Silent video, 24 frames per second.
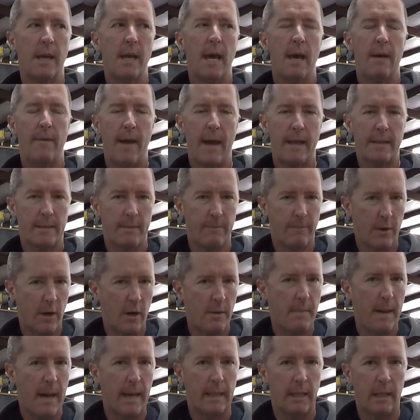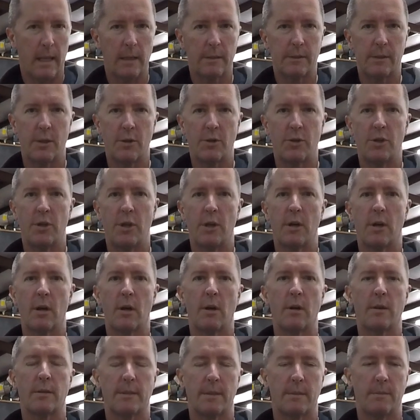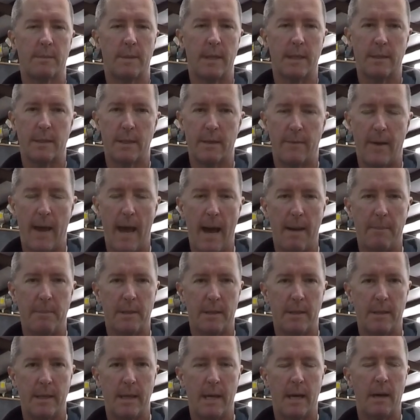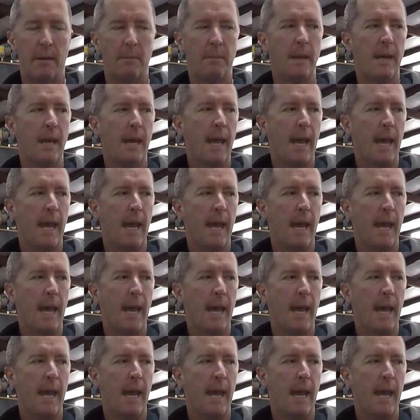have had some very bad luck this year, some things that have happened to them,